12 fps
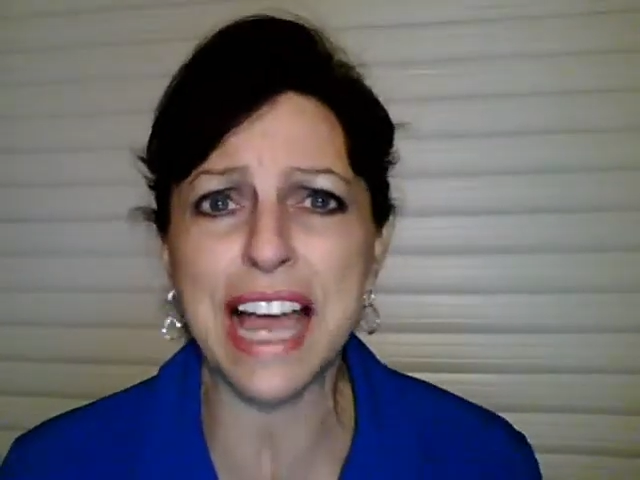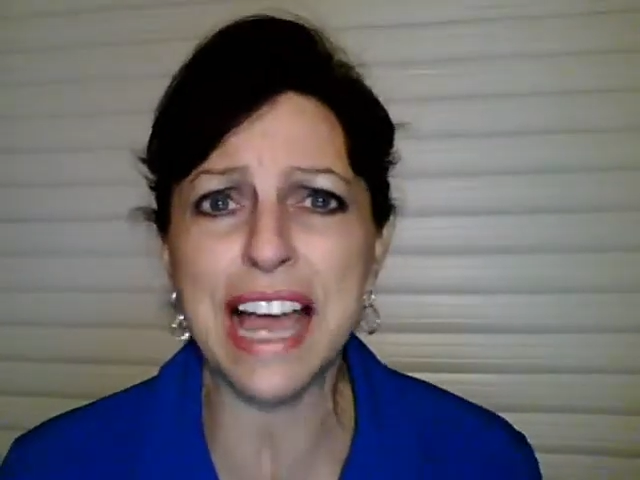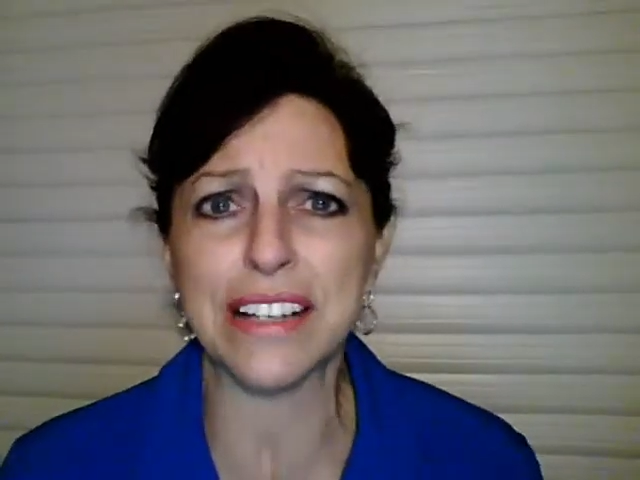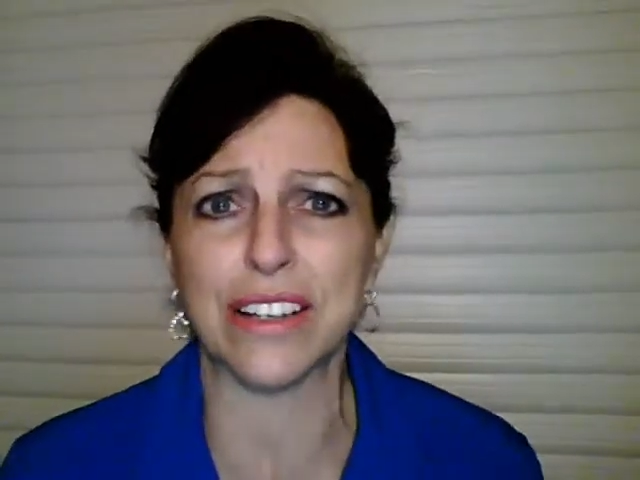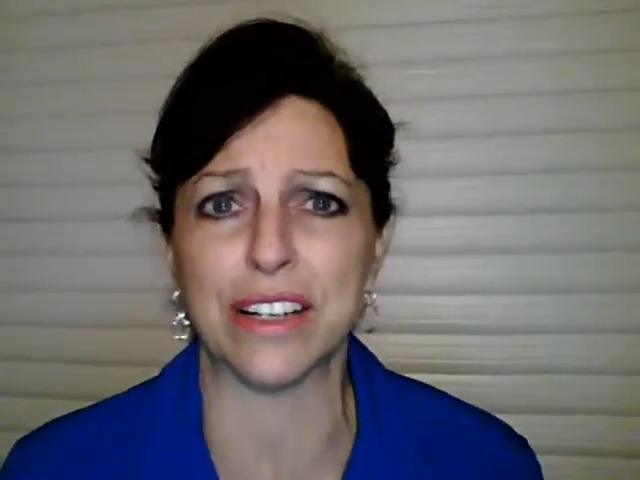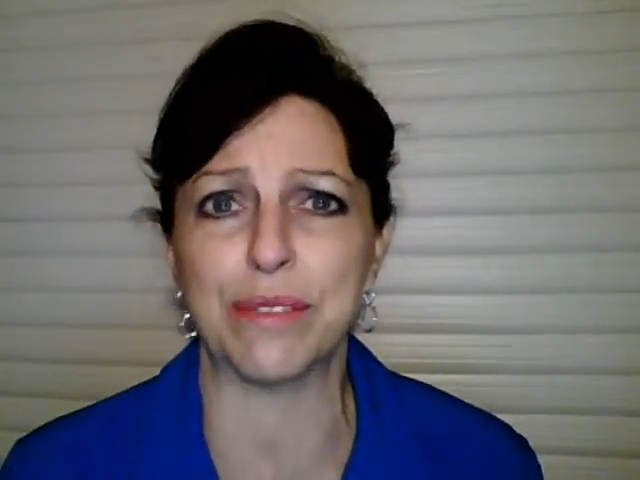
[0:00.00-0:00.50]

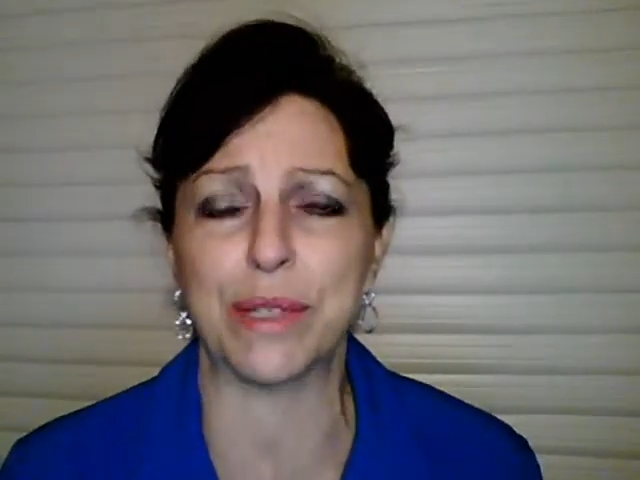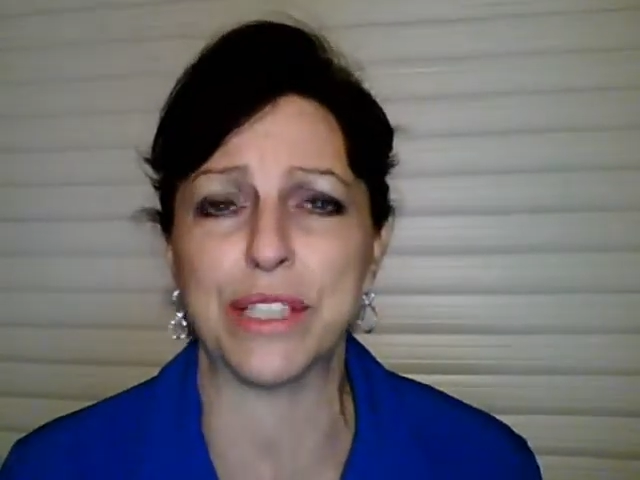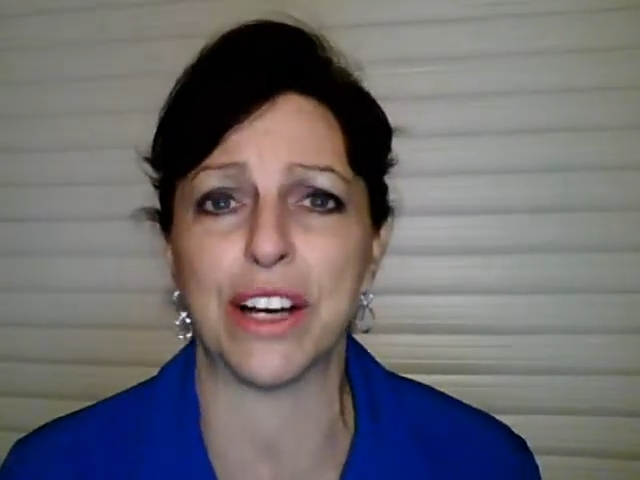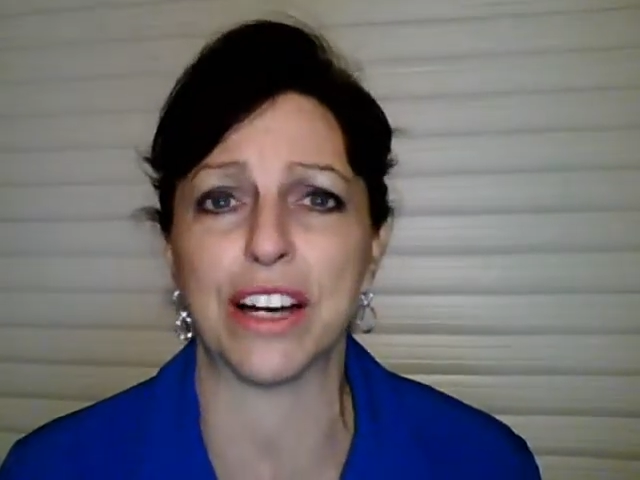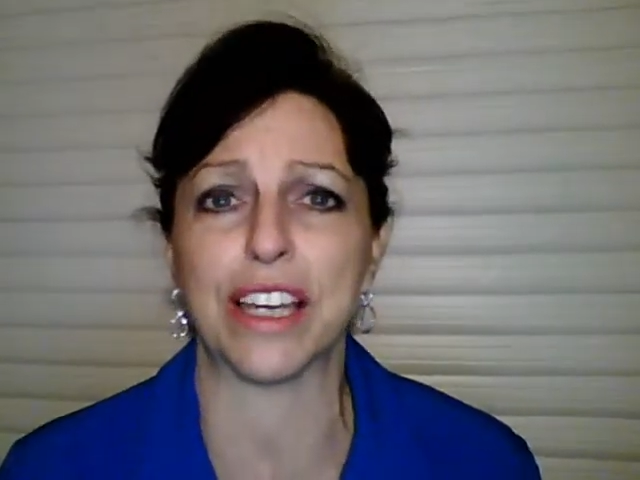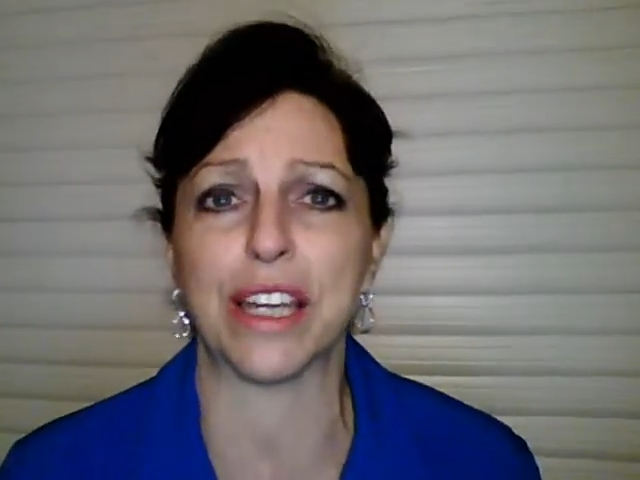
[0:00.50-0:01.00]
that going to be
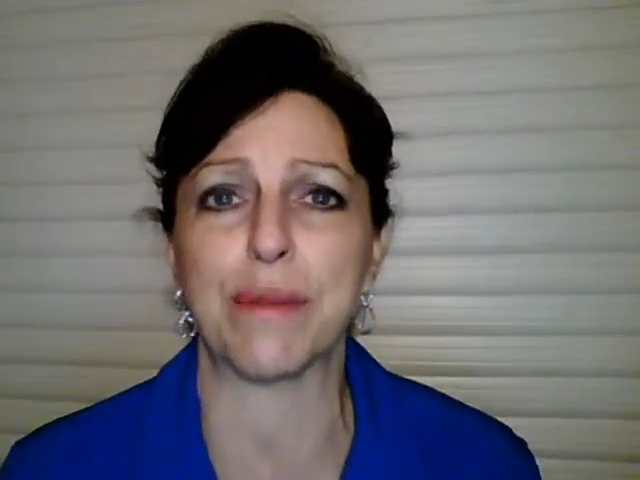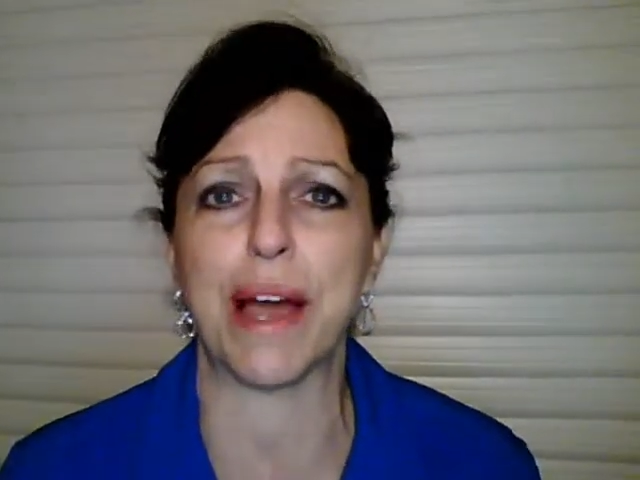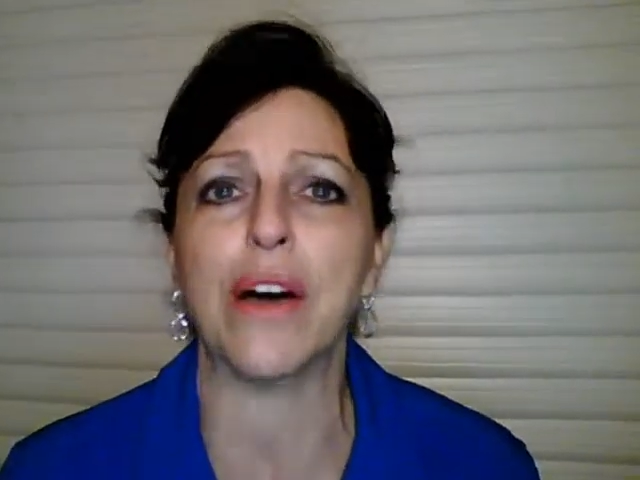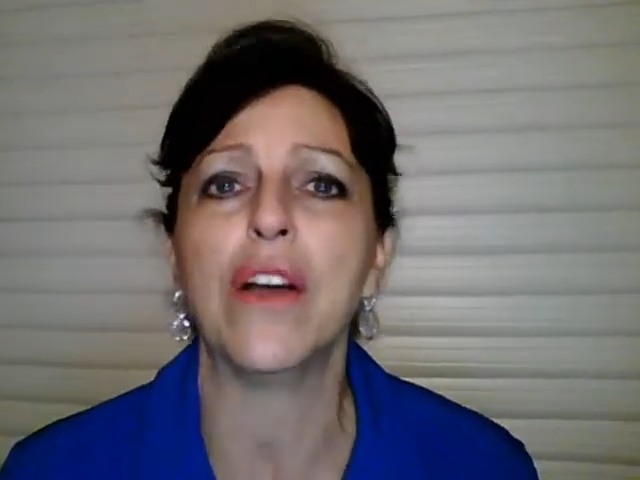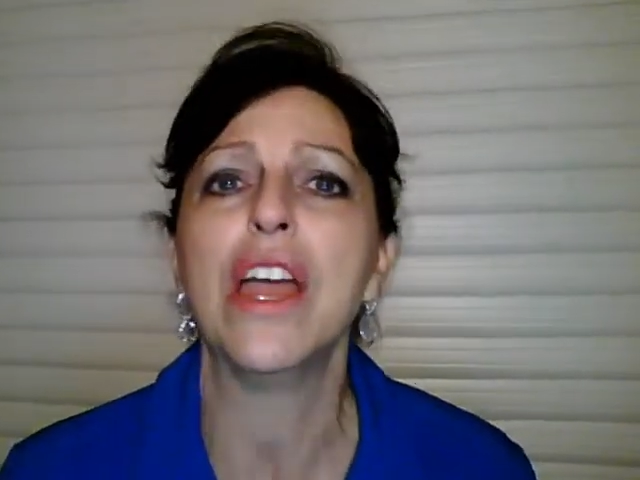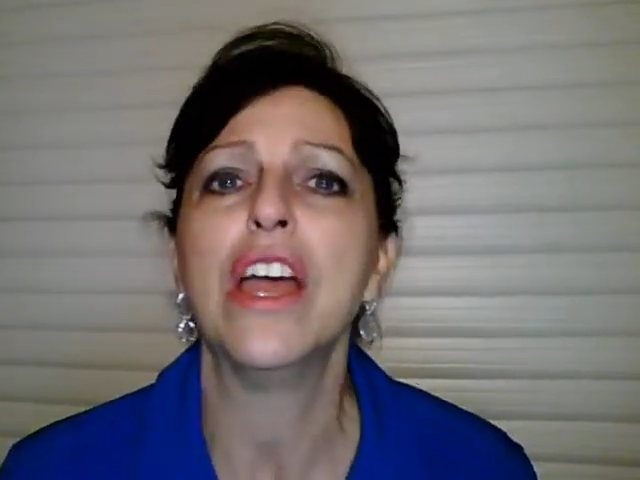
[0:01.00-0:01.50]
talking
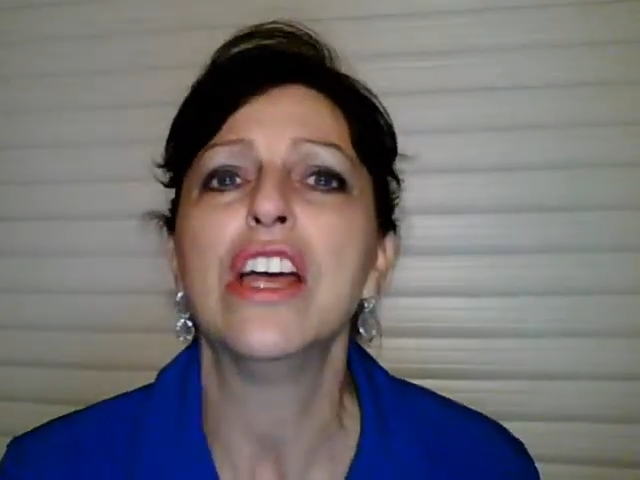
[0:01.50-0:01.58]
about?